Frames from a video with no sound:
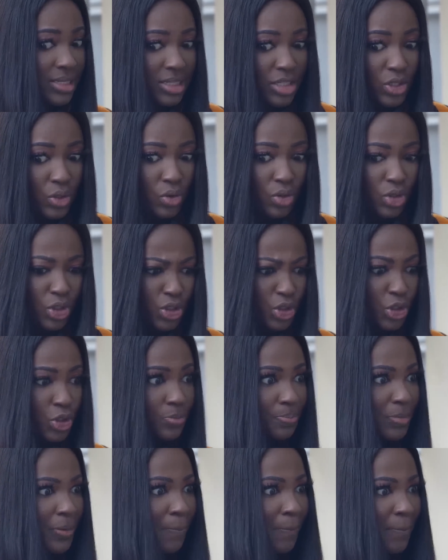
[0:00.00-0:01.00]
and discussion
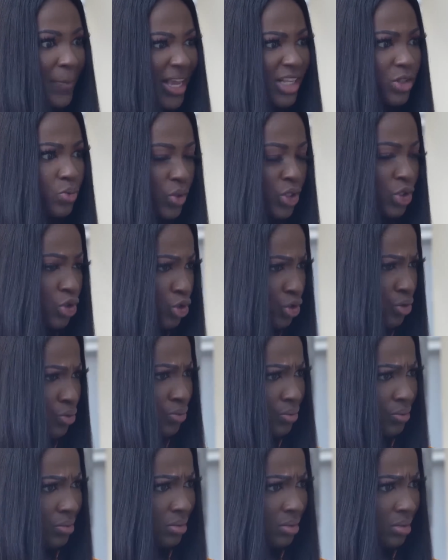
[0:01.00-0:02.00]
should be made with
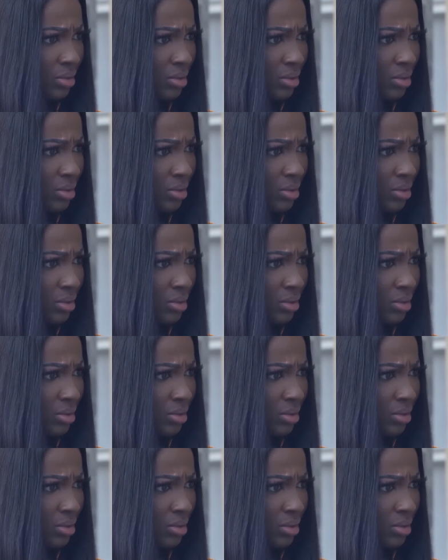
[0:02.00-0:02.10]
you.